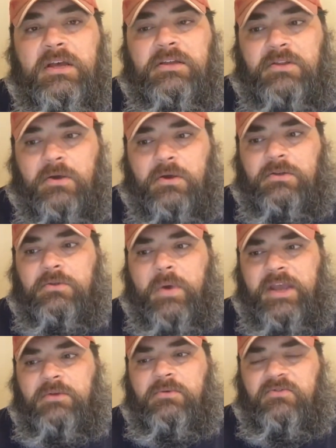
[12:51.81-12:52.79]
the way
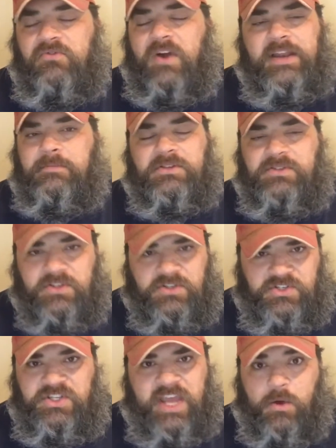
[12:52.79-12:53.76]
you would fight him is to
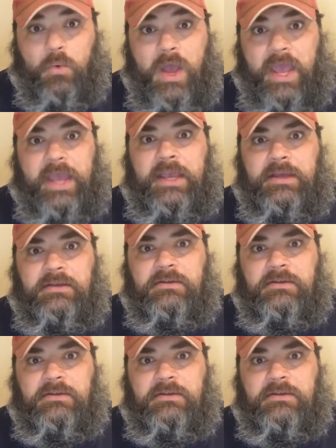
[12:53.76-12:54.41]
stay away.